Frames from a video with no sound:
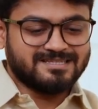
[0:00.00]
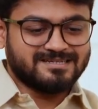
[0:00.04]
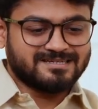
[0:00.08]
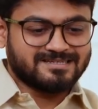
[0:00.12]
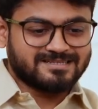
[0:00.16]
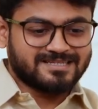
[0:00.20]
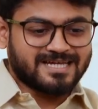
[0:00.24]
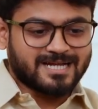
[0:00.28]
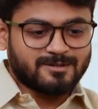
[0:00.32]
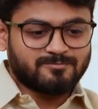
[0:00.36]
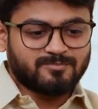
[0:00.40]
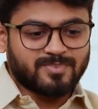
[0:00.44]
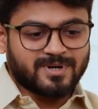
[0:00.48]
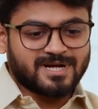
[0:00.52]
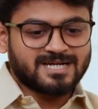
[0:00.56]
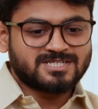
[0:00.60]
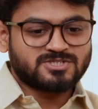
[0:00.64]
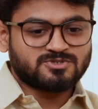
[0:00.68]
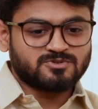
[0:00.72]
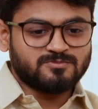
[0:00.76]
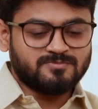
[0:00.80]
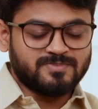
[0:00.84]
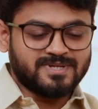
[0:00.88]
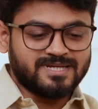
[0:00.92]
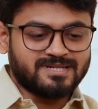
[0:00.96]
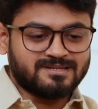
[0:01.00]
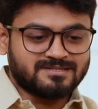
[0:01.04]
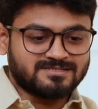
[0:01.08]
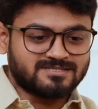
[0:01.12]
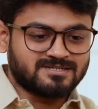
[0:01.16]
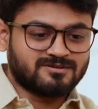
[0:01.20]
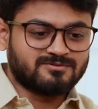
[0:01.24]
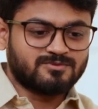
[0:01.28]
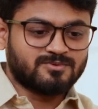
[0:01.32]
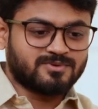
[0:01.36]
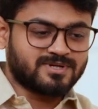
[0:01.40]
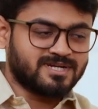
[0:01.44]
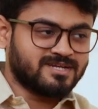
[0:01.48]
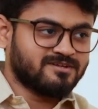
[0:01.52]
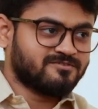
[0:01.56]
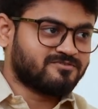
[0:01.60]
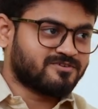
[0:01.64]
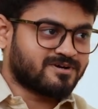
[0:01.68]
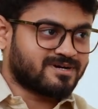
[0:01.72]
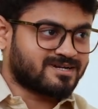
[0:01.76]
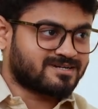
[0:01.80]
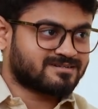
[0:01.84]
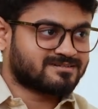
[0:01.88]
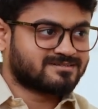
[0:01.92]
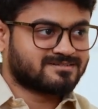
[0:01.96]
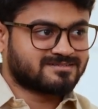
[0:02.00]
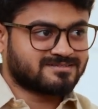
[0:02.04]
that part should be reserved only for